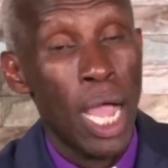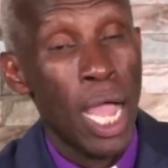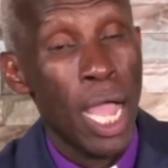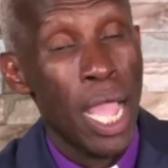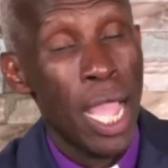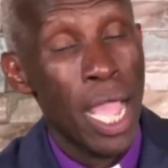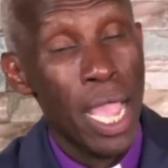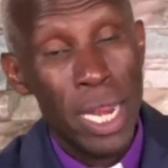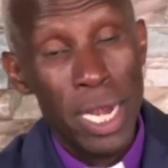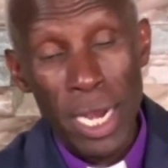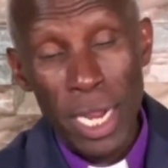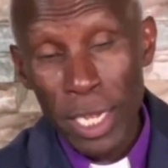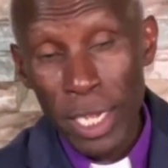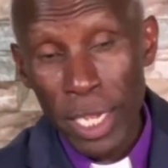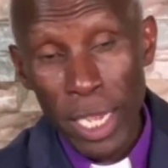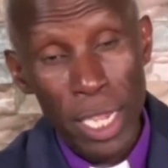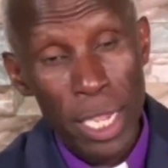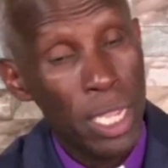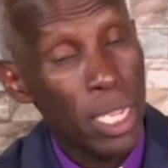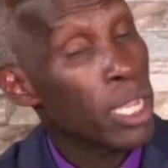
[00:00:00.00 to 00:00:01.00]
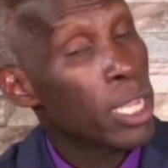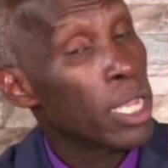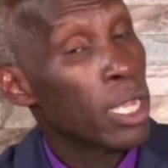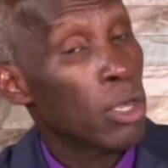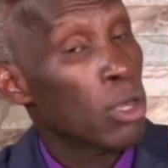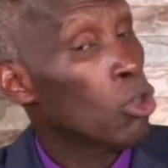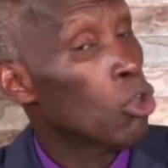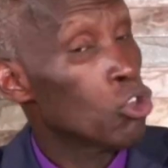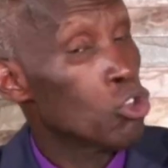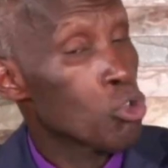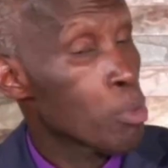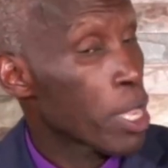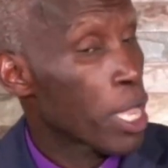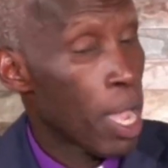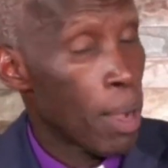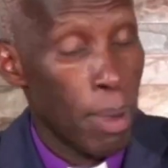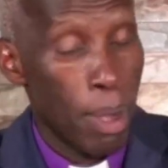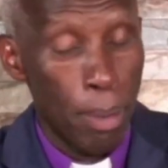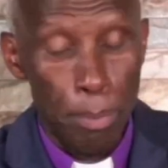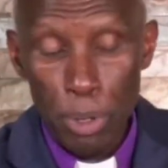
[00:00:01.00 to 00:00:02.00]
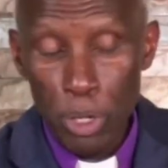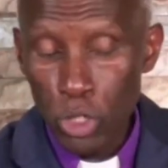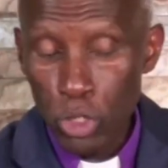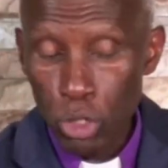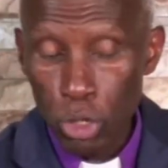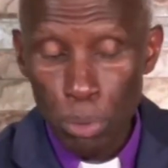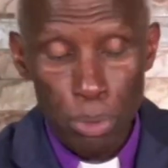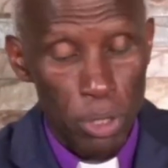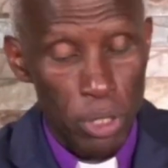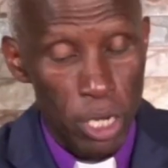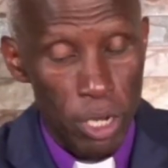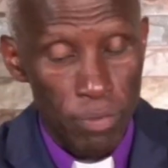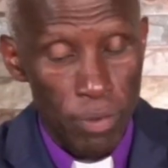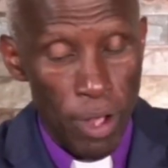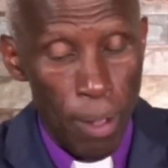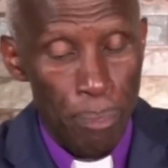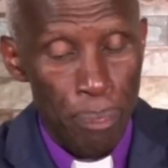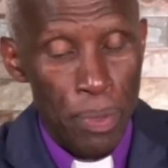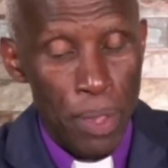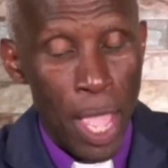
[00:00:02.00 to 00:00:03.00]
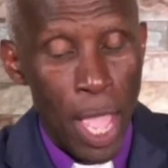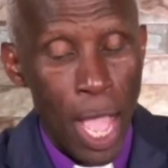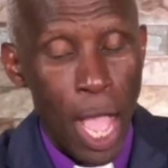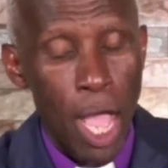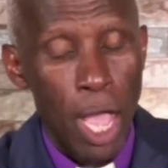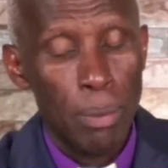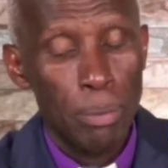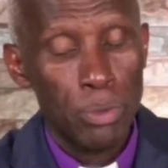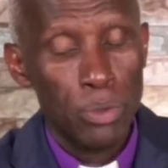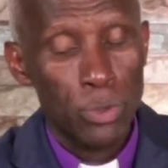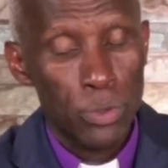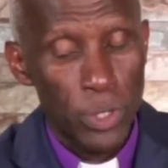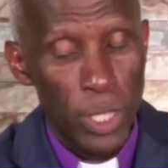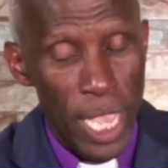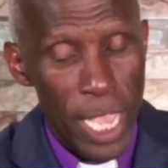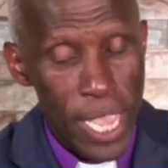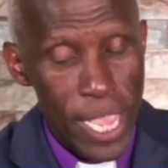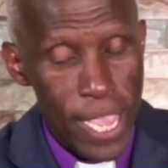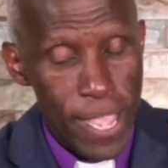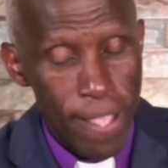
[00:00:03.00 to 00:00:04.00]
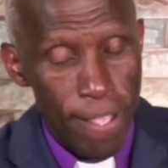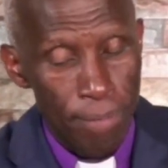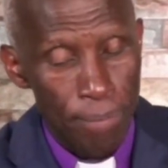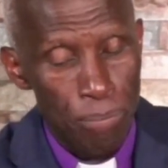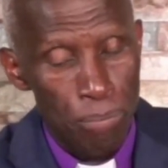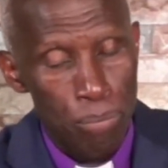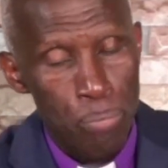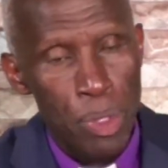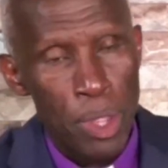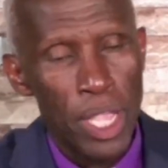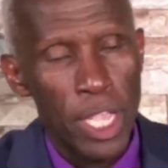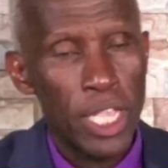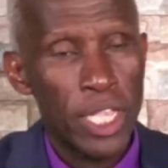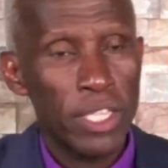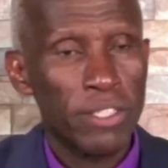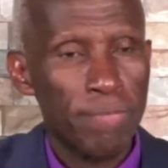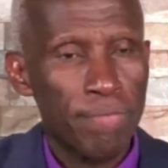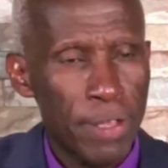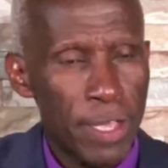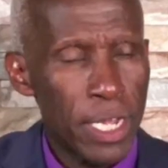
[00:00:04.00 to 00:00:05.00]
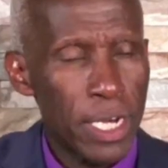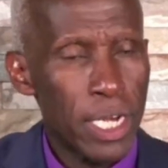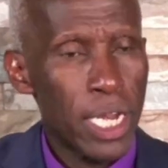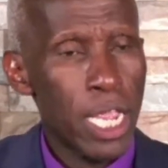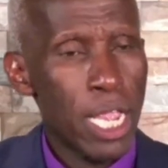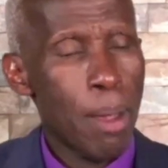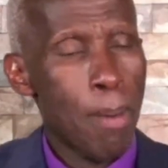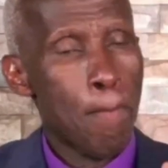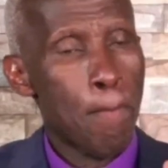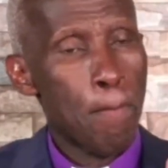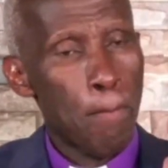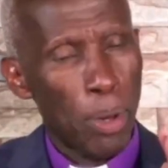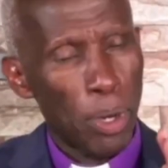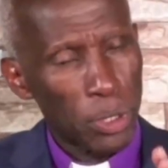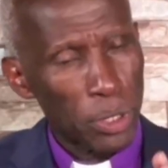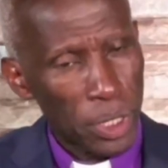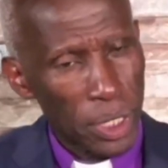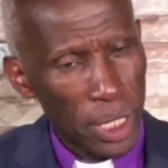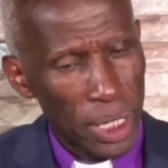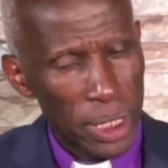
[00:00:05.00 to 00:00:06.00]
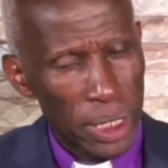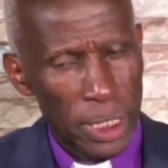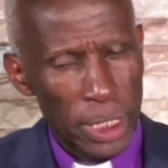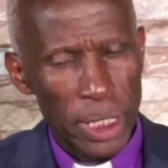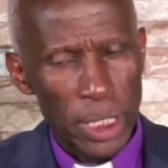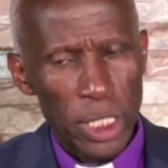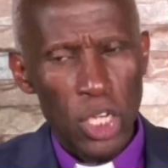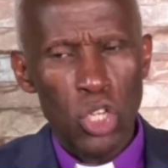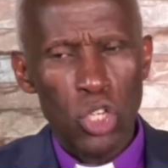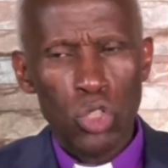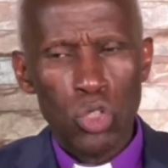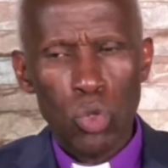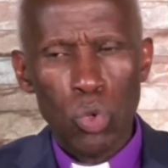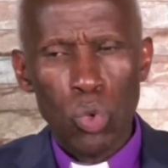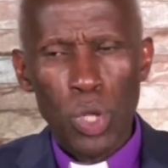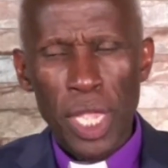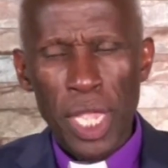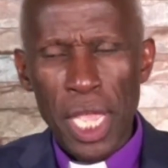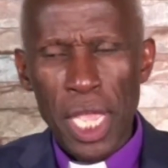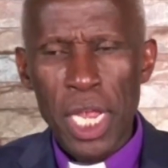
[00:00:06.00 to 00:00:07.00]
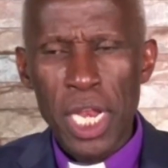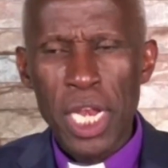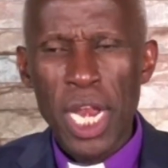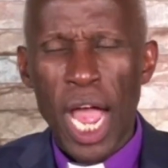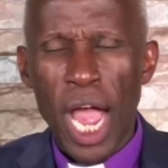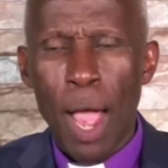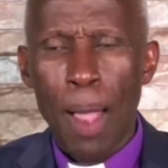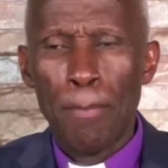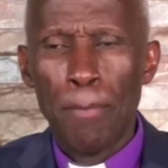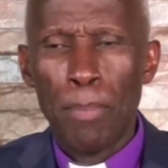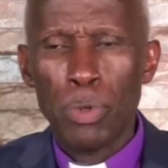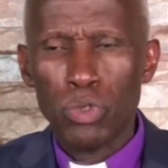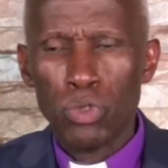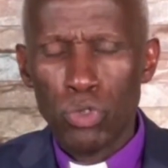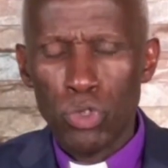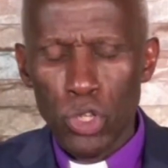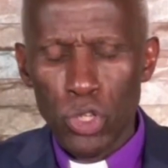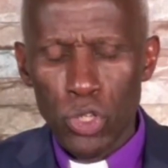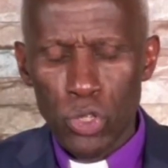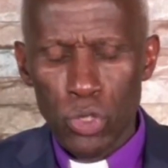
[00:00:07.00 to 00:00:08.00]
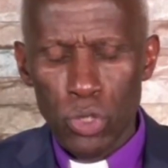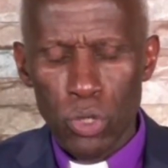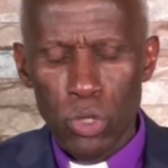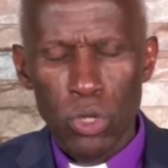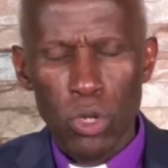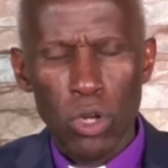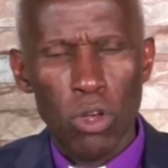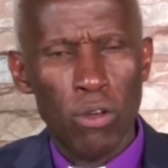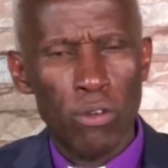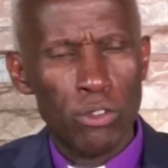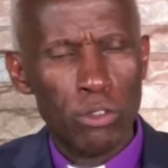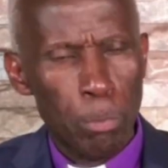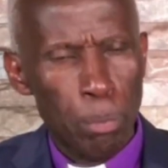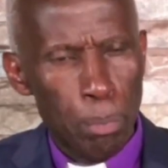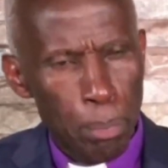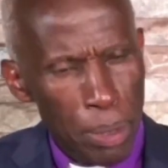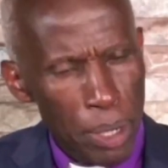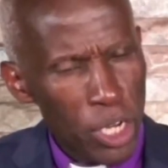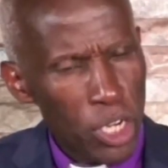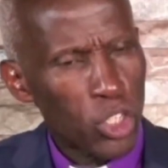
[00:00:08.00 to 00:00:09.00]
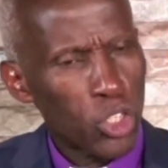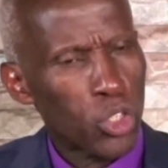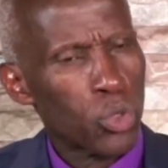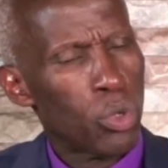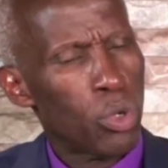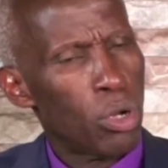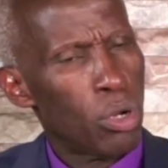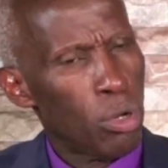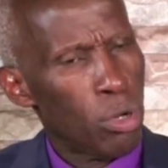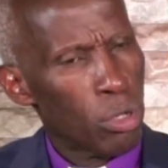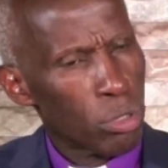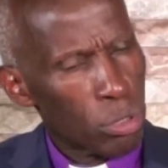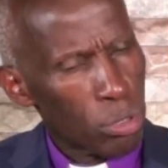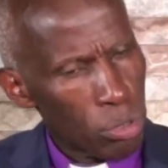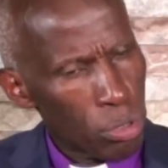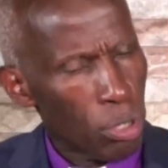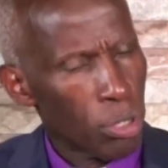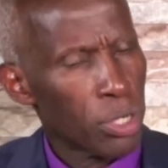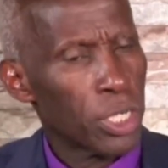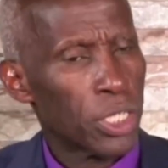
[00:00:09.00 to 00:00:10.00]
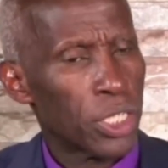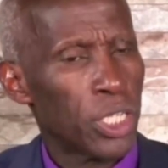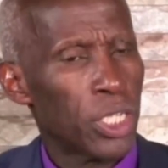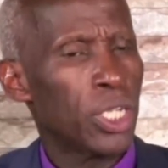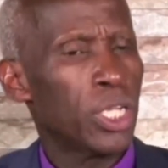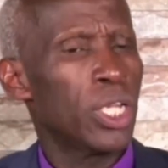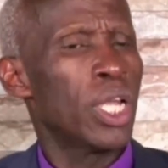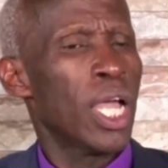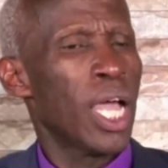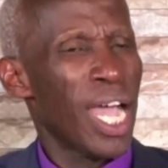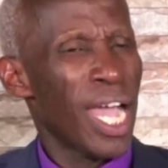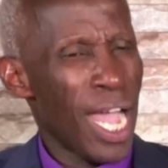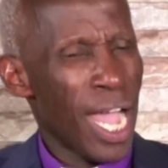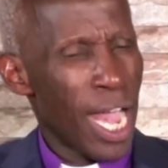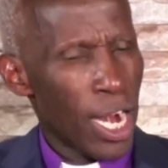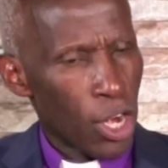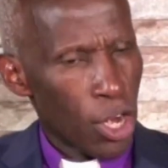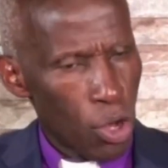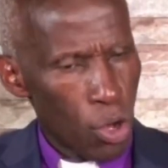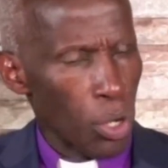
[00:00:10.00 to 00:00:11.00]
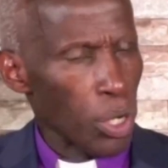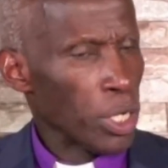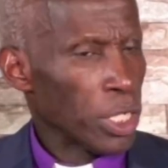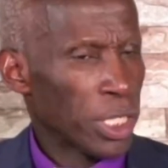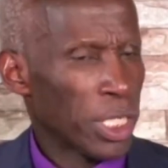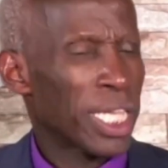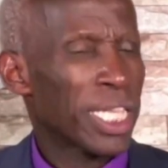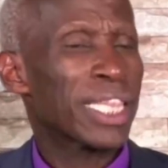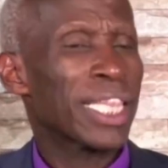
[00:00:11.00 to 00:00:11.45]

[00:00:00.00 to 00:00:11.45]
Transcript: hierarchy, or you become a bishop, whatever. I'm saying it's very important to gain a position of spiritual authority, anointing